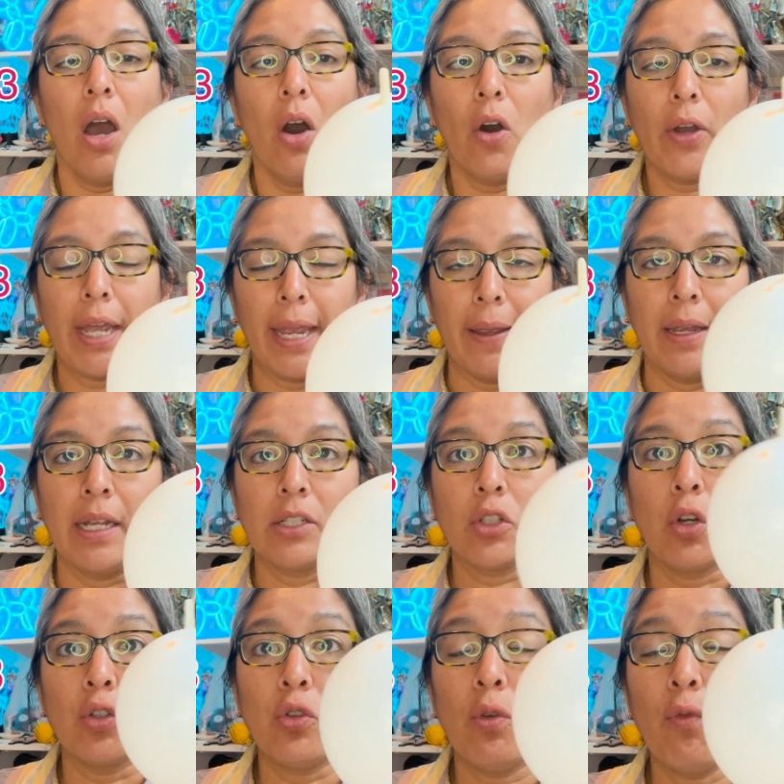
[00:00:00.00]
Okay,
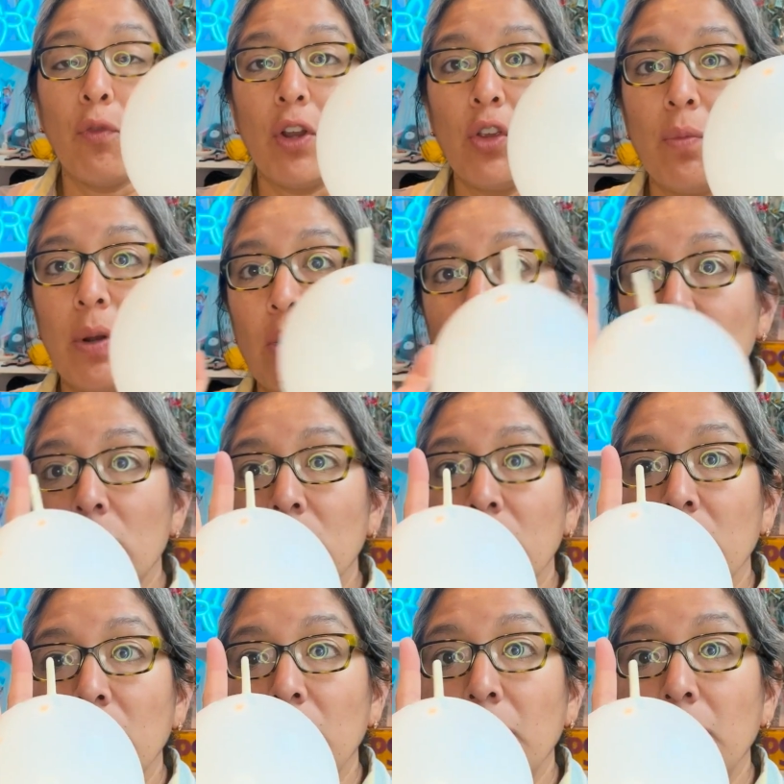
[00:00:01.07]
so you inflate your balloon